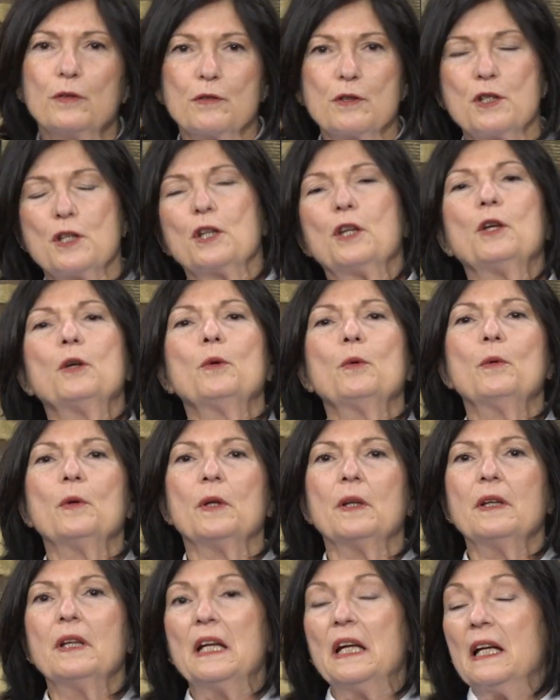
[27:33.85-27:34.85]
to you,
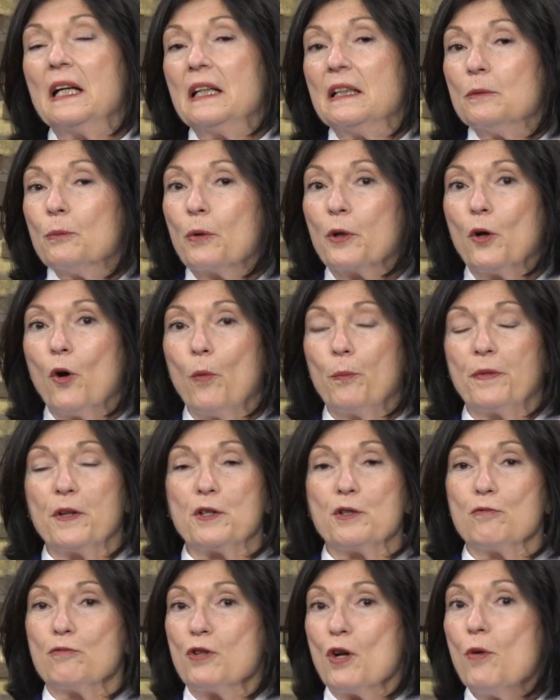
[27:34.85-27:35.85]
and we hope
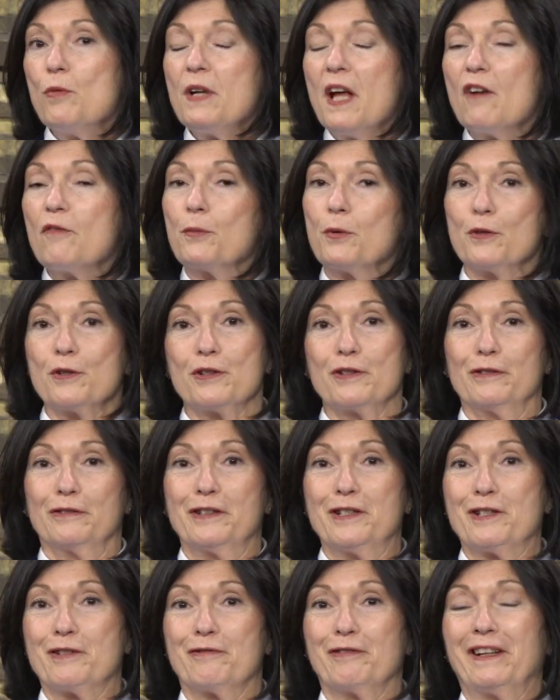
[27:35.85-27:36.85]
that you don't have personal
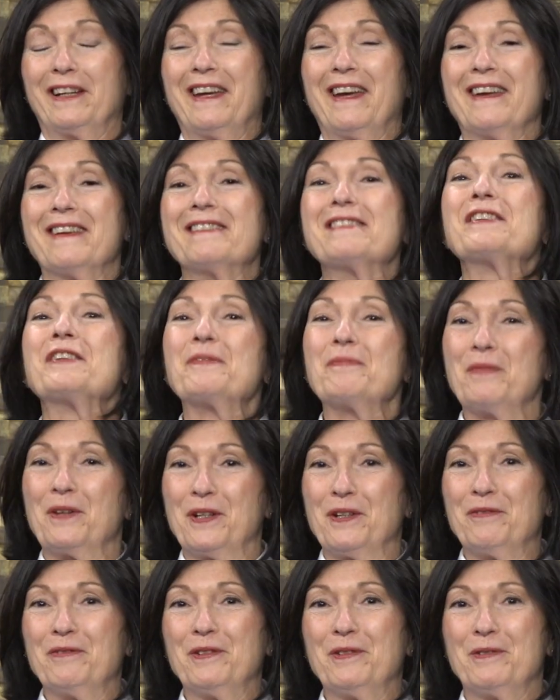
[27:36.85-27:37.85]
injury cases, but
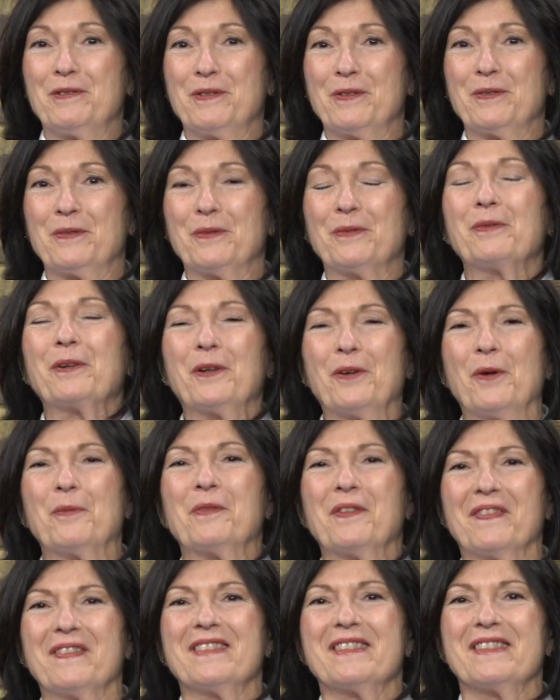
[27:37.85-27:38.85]
if you do, we hope
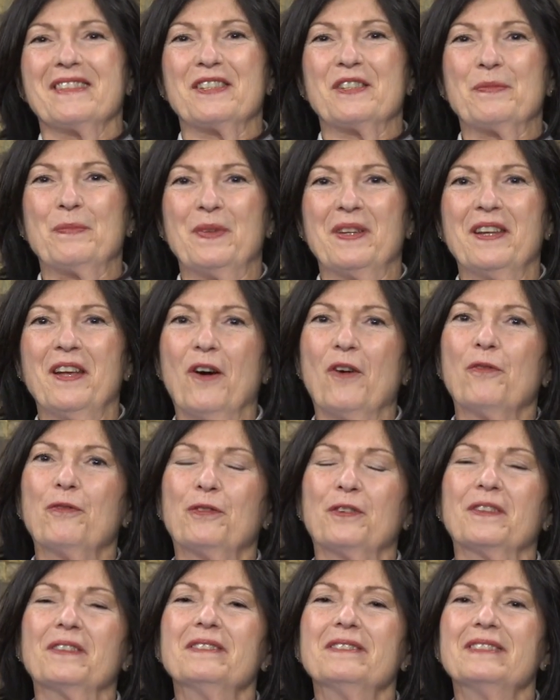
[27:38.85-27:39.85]
that this has been
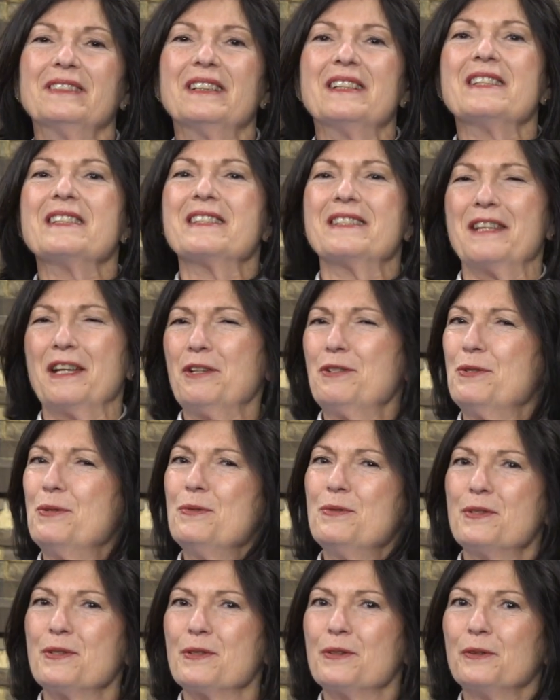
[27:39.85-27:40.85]
helpful. Stay
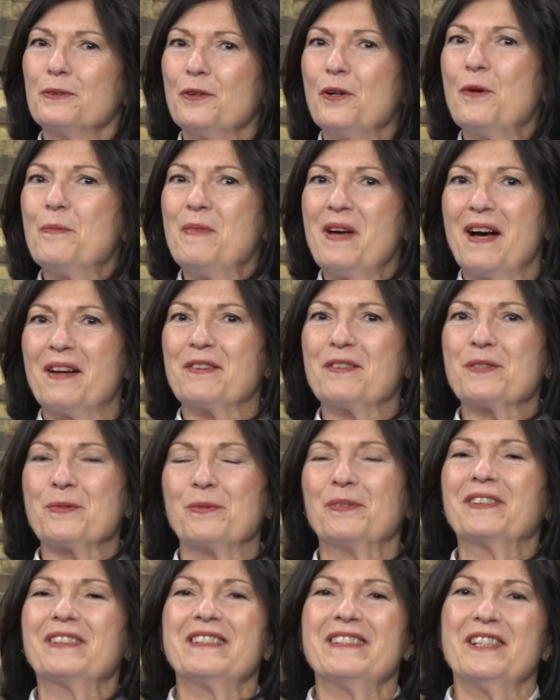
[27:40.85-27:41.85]
tuned to The Law Matters.
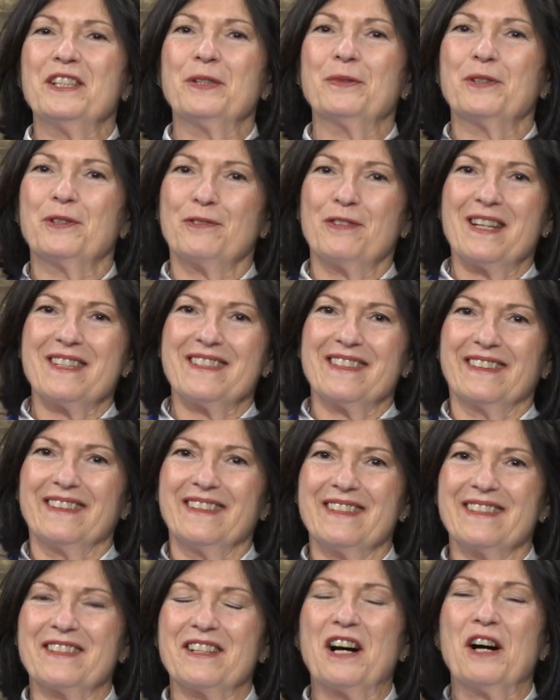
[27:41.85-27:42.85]
We'll continue addressing
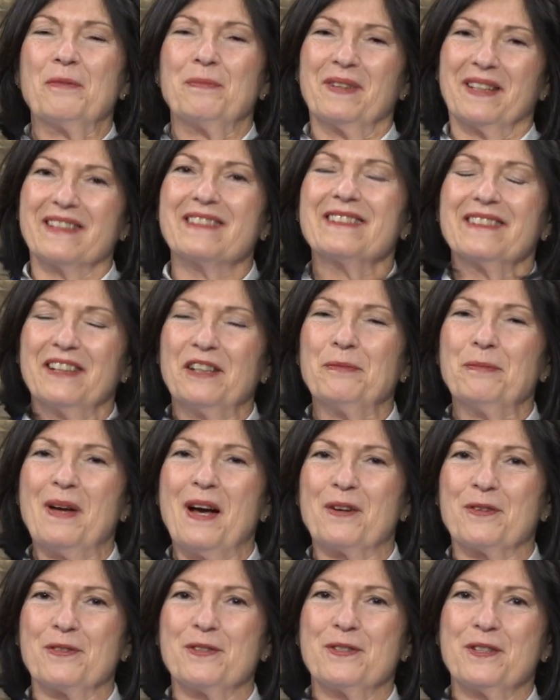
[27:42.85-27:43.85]
these topics. It
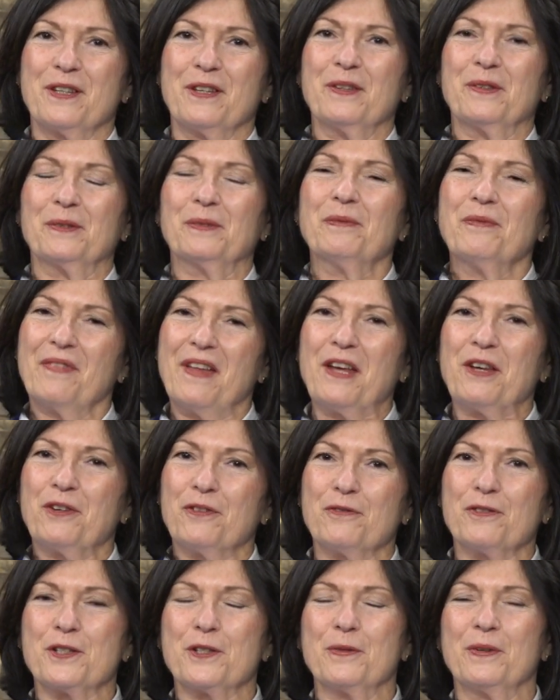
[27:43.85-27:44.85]
matters to you. Thank you
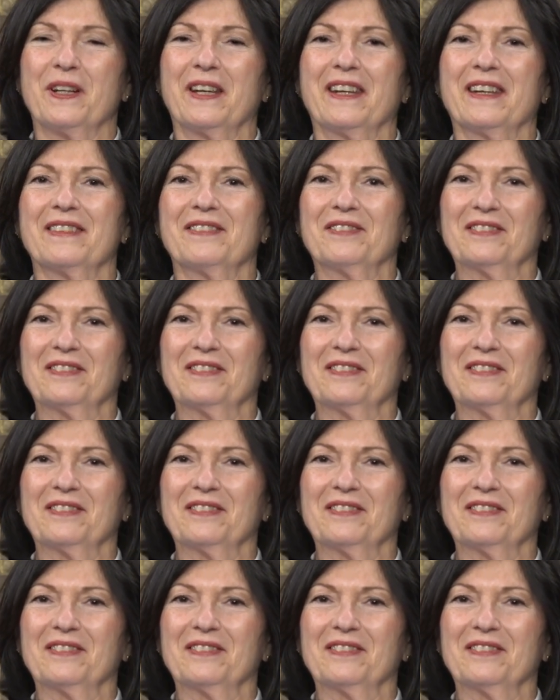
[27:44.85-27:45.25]
for tuning in.